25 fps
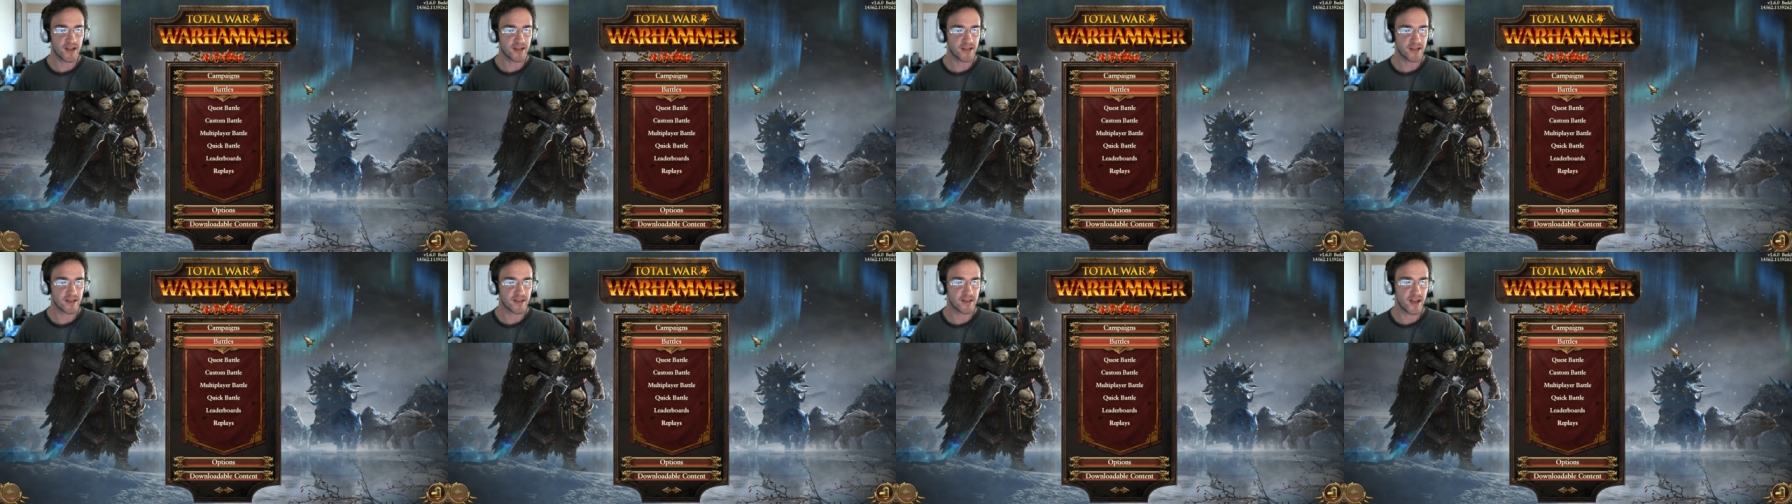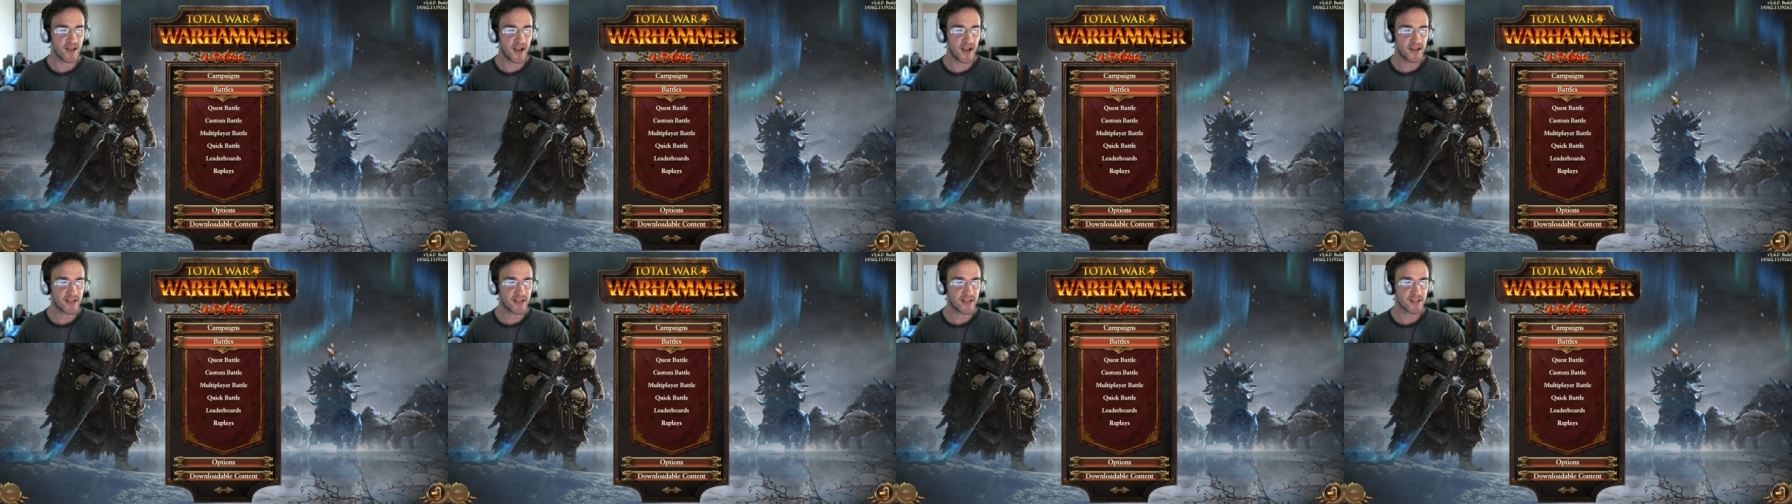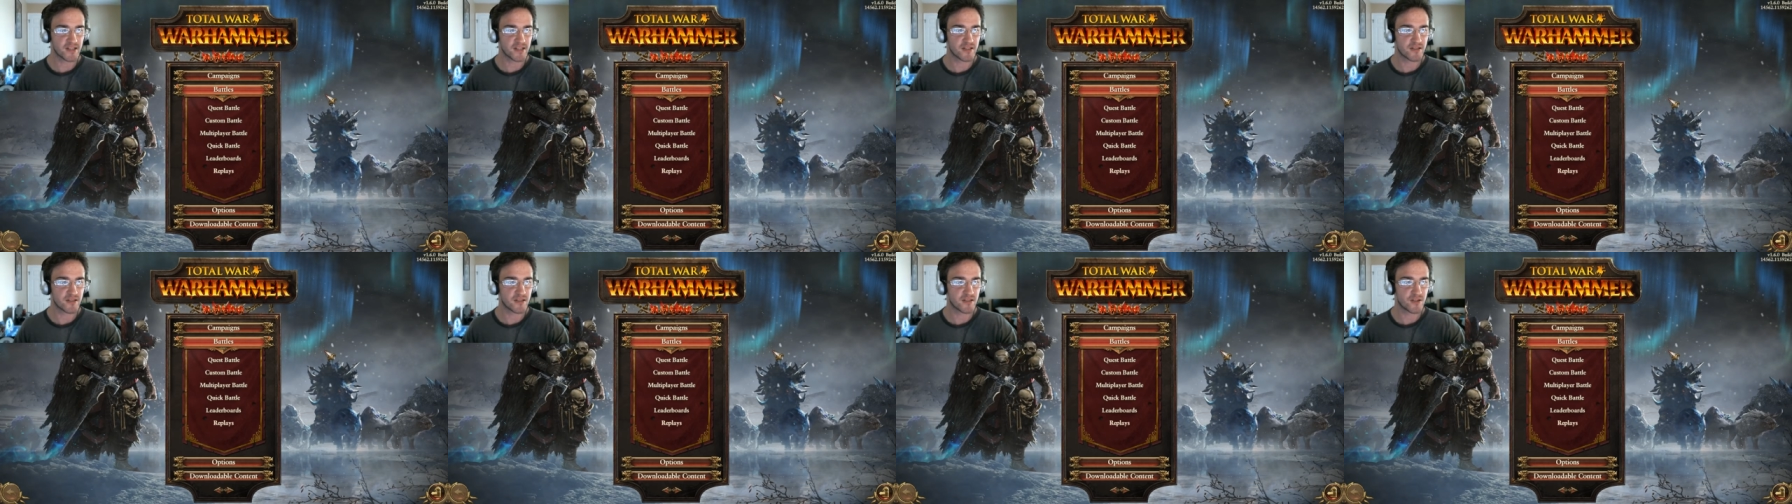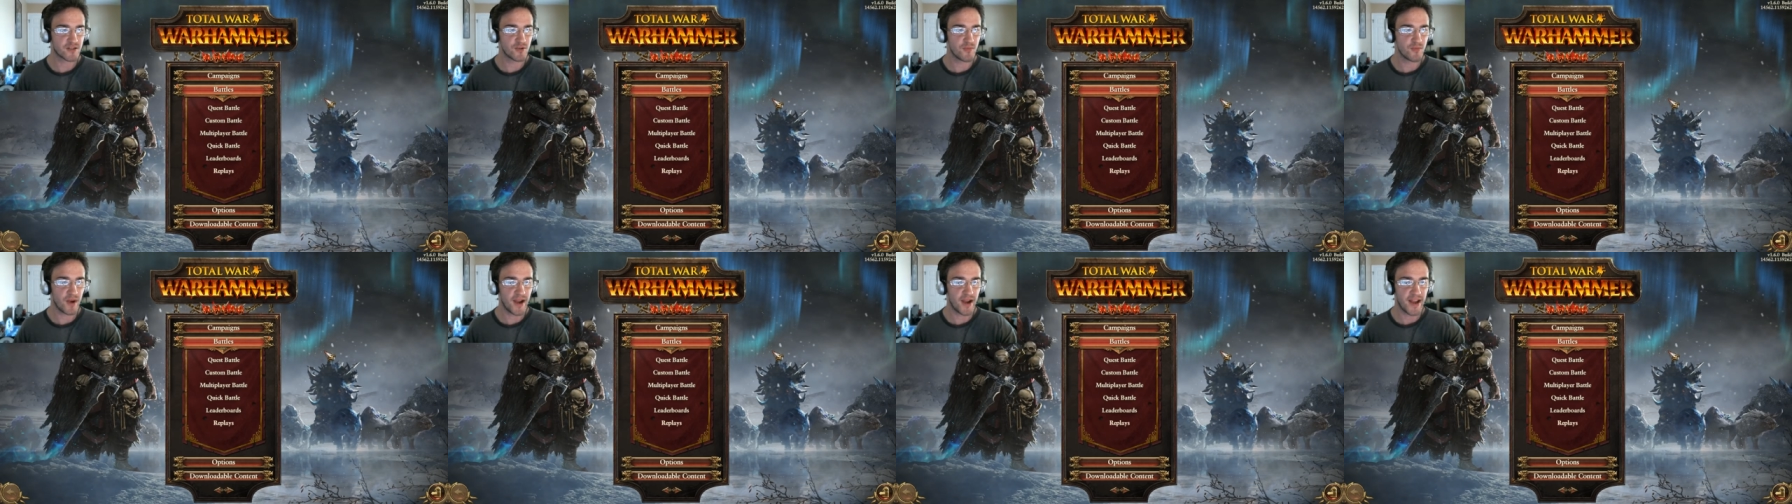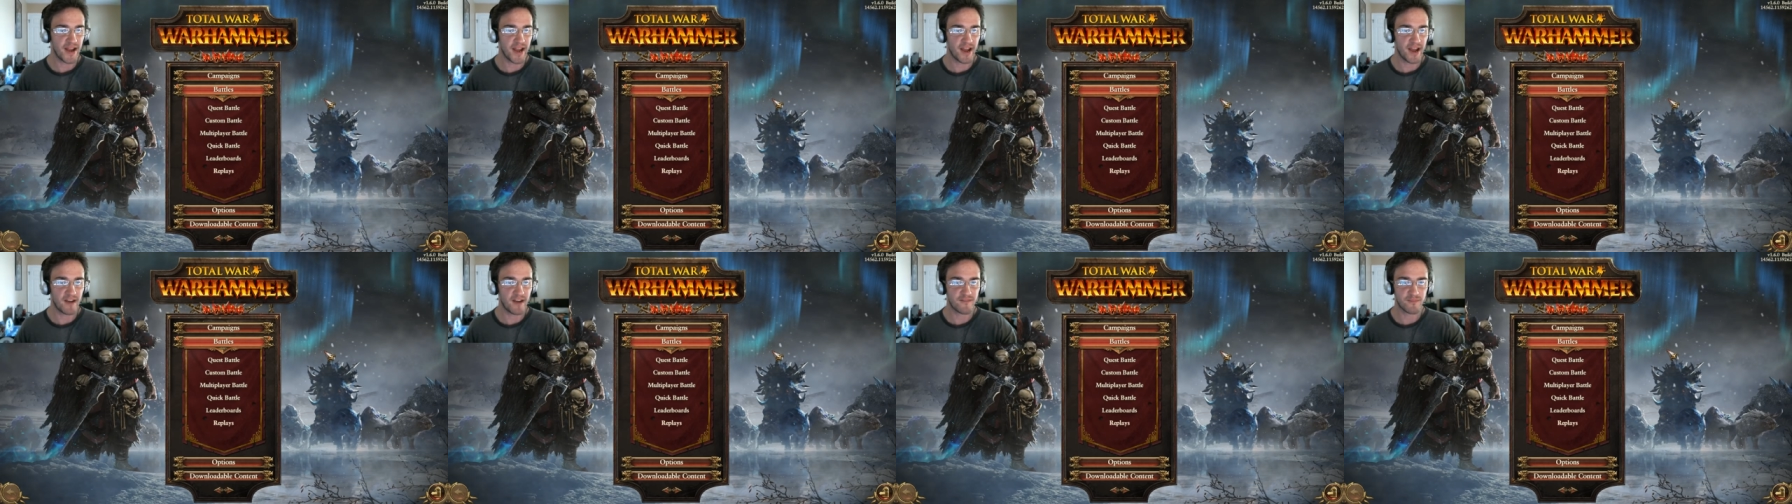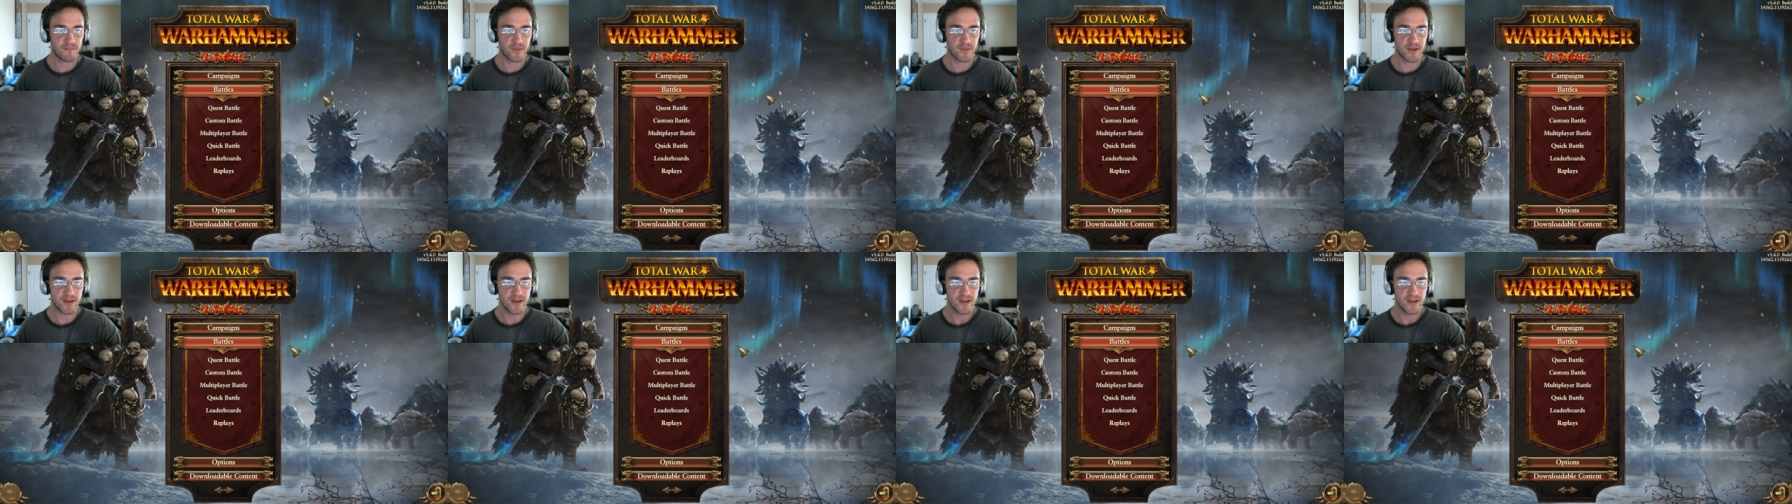I could, I could do my
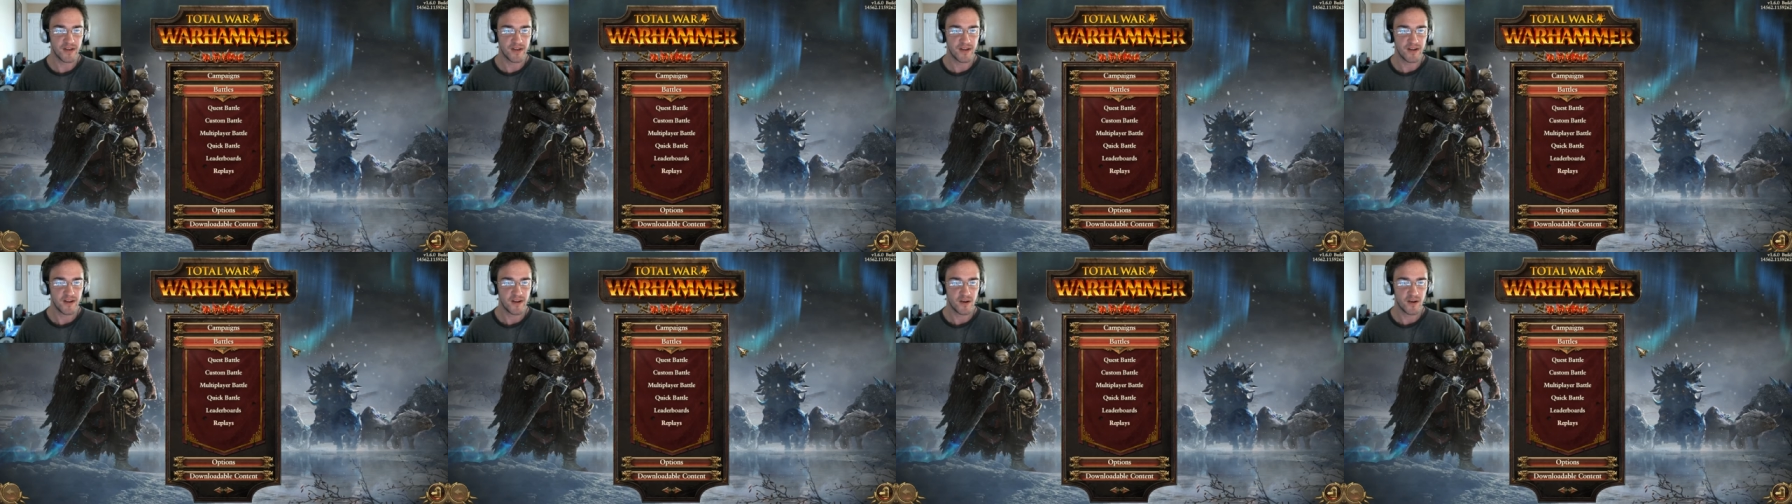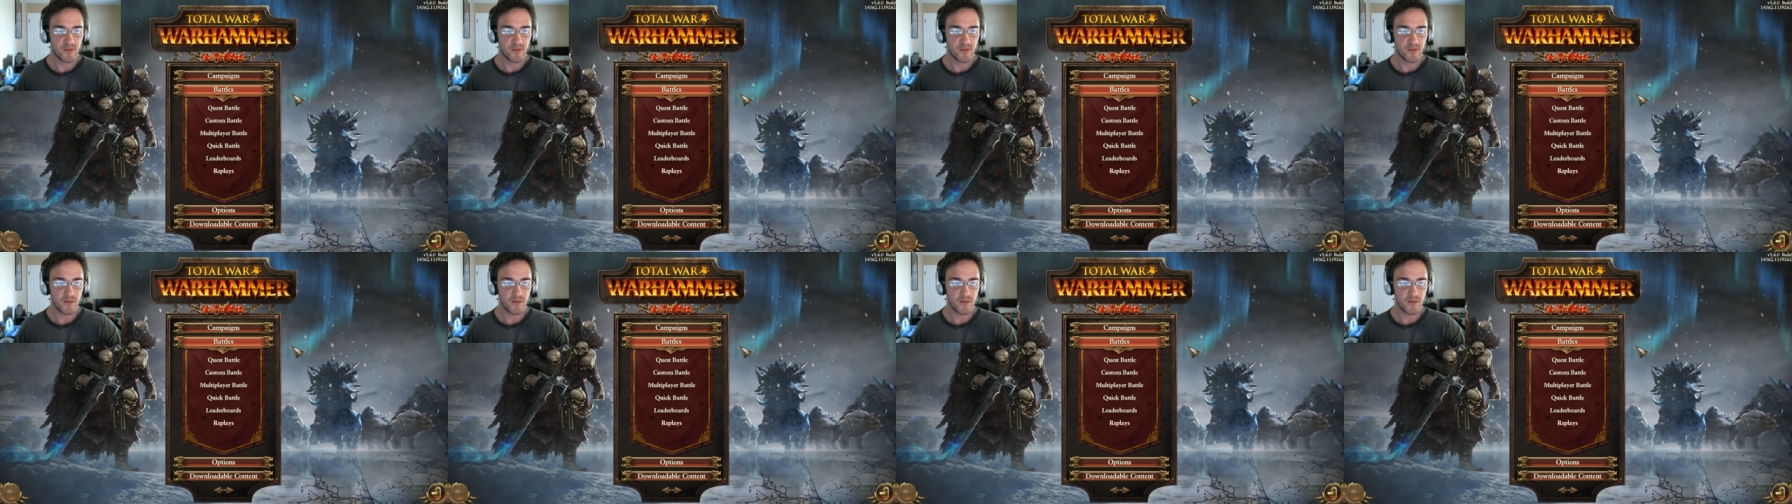half, but